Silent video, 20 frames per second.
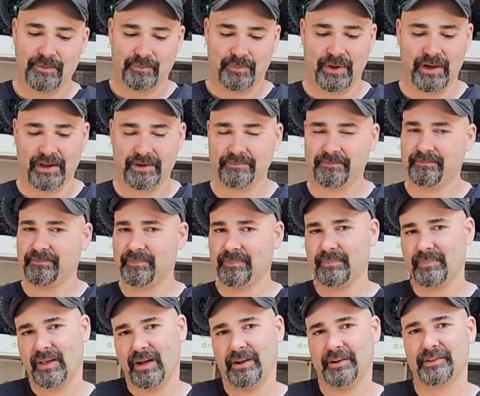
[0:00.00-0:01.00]
But
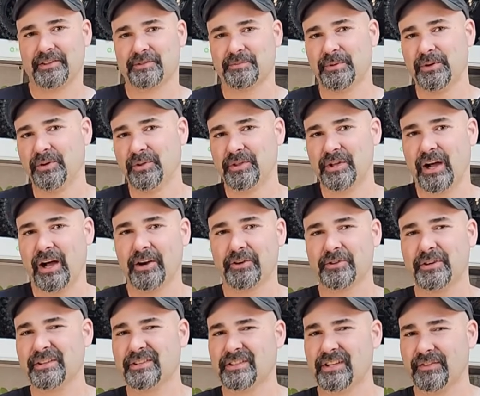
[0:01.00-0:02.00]
on a smooth
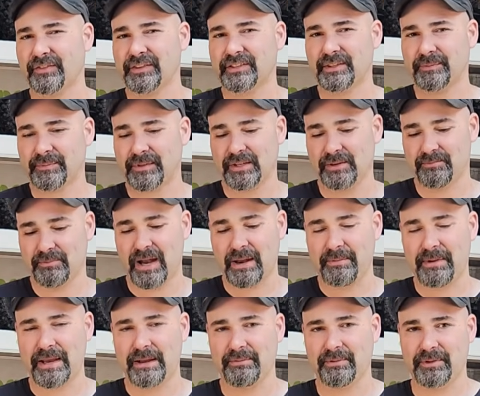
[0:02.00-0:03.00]
concrete surface, something you
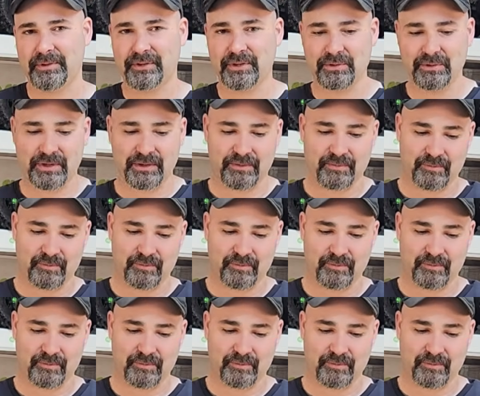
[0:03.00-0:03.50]
might be able to do it.